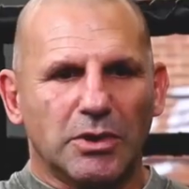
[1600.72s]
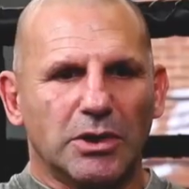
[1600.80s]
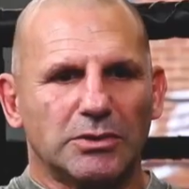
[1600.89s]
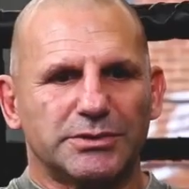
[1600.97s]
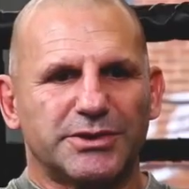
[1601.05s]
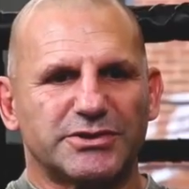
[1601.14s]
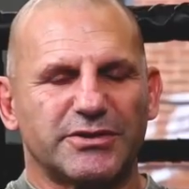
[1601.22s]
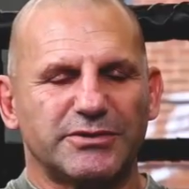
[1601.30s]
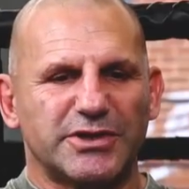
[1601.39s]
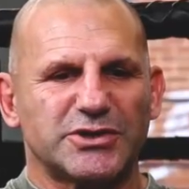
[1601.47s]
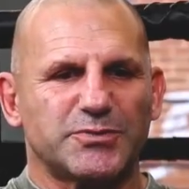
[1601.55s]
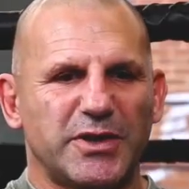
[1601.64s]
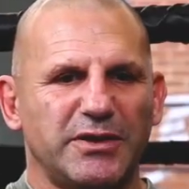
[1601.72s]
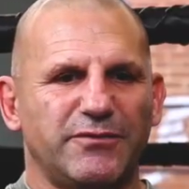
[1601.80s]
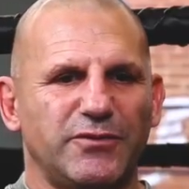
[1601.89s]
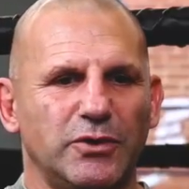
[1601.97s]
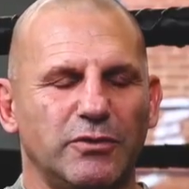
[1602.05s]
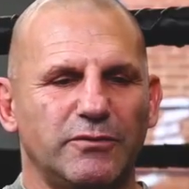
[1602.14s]
Well, there's been a
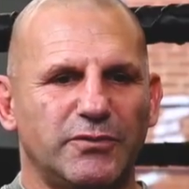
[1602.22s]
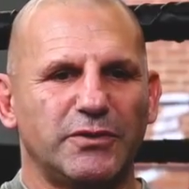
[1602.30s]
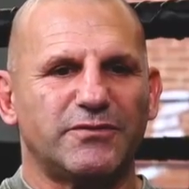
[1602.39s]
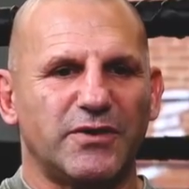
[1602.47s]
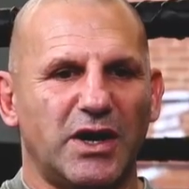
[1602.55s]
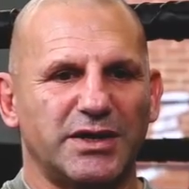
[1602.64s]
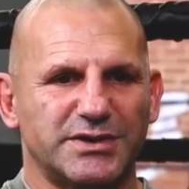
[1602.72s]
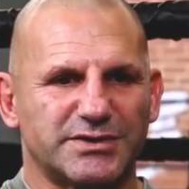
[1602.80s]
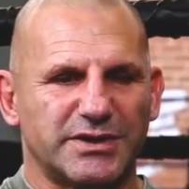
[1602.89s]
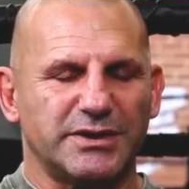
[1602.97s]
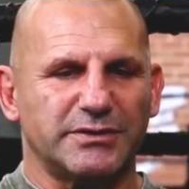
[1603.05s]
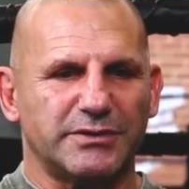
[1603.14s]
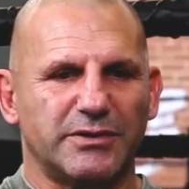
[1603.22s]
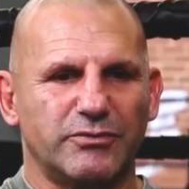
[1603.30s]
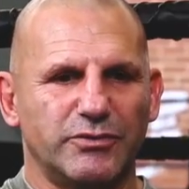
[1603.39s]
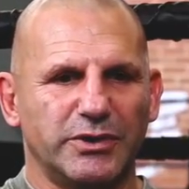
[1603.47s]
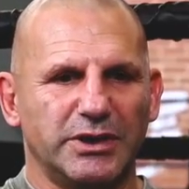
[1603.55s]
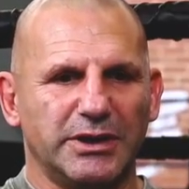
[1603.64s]
few fighters that are
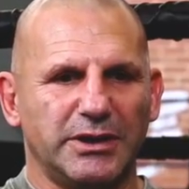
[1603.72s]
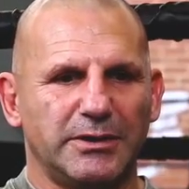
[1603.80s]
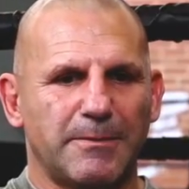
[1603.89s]
really